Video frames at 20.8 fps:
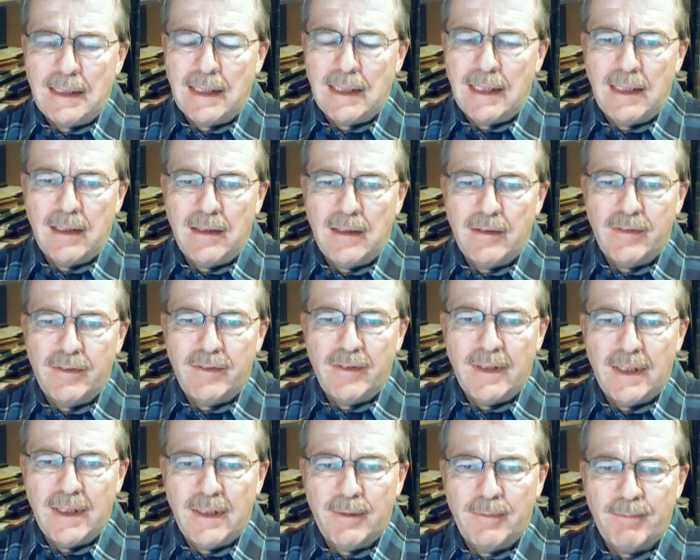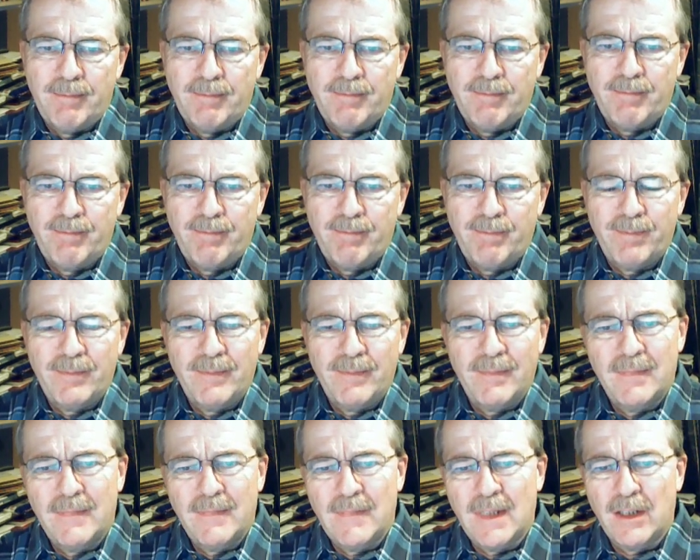they have
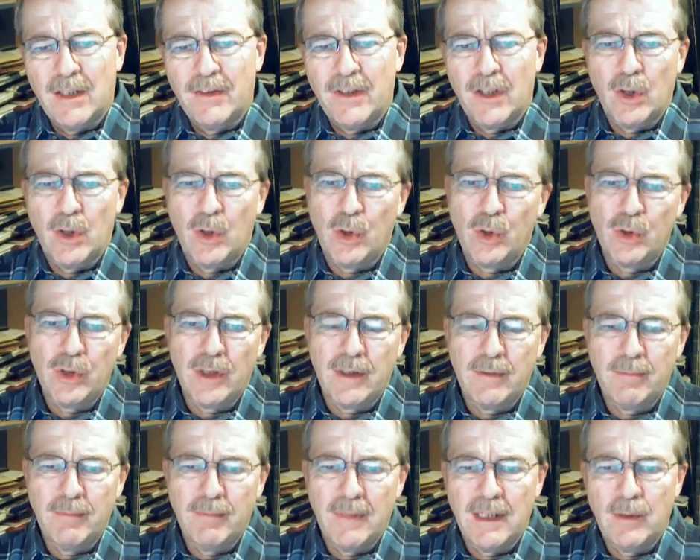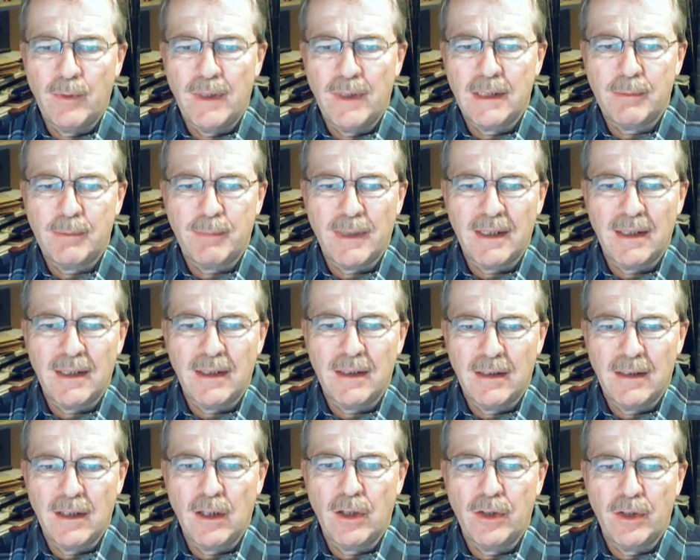they're haunted in many ways by
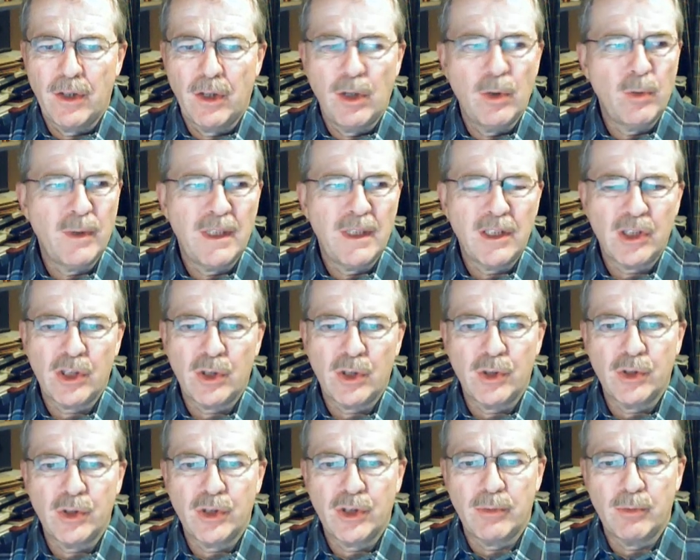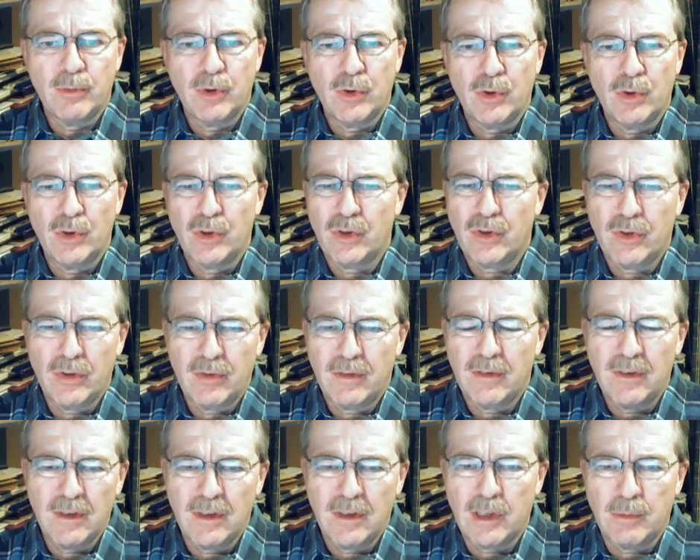their loneliness haunts them. So just
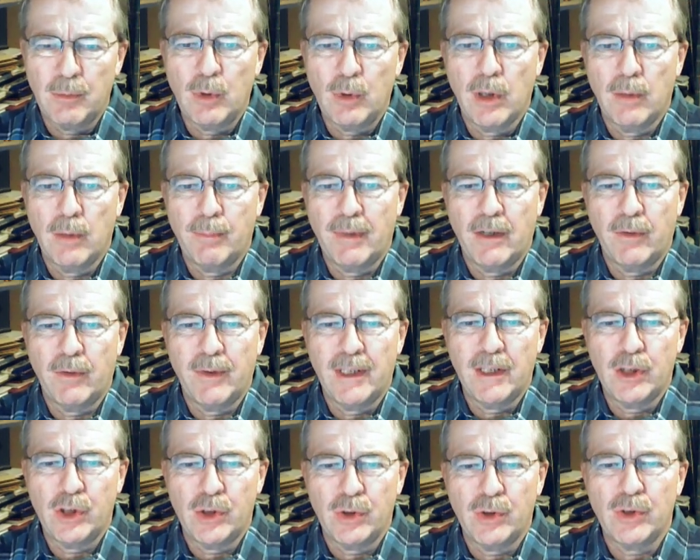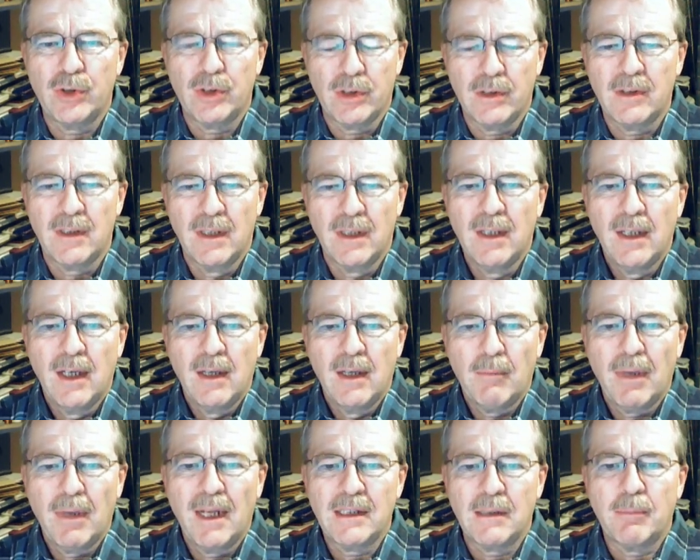a small bit of reassurance, it
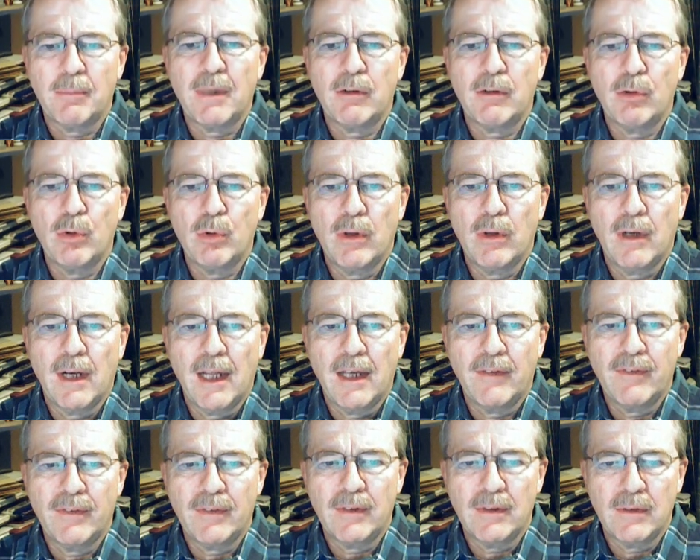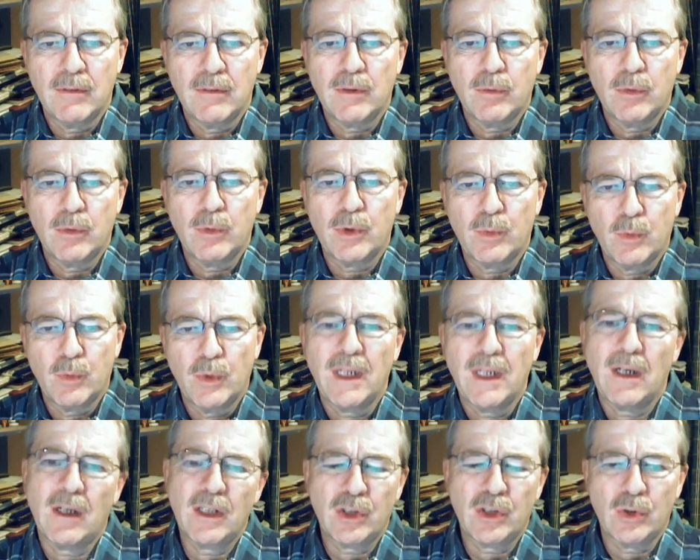plays a big role in life.
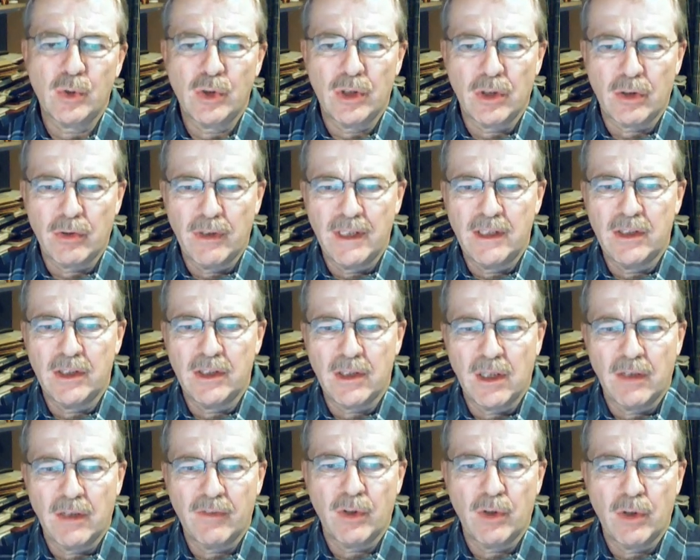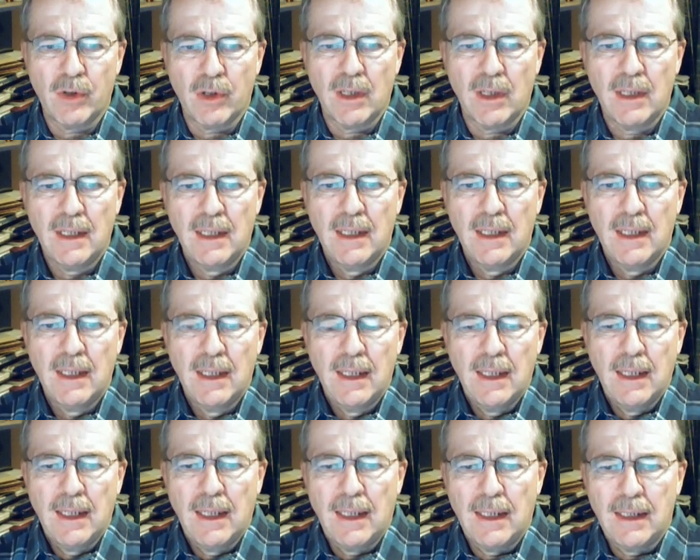We are social creatures after all,
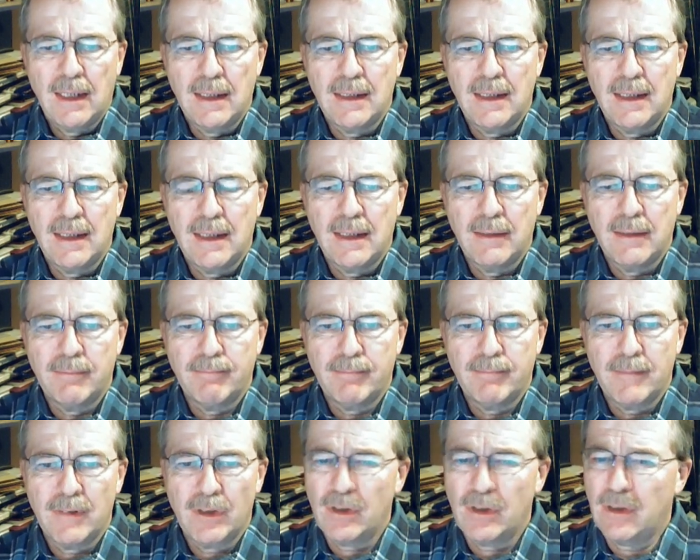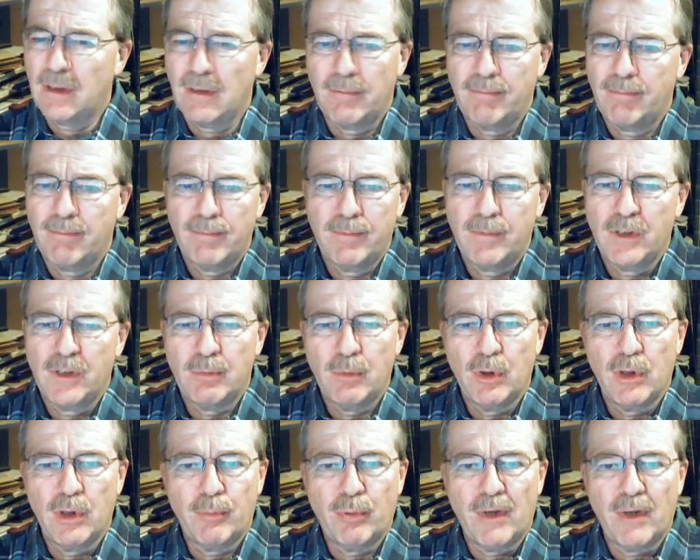and it's just a
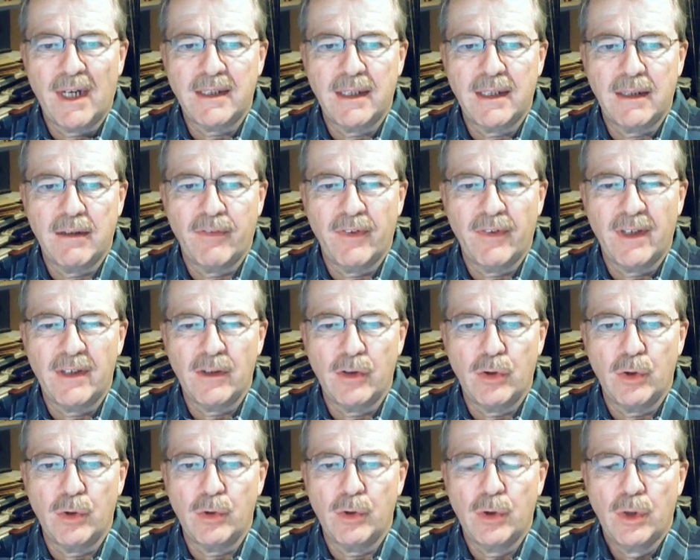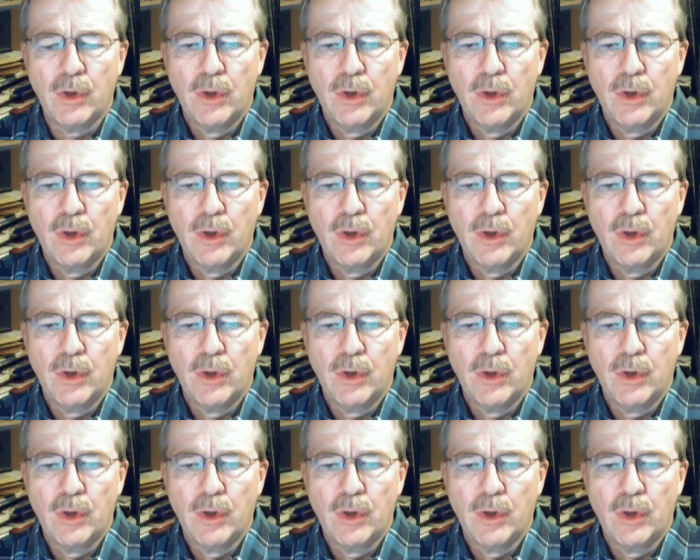small practical thing to do.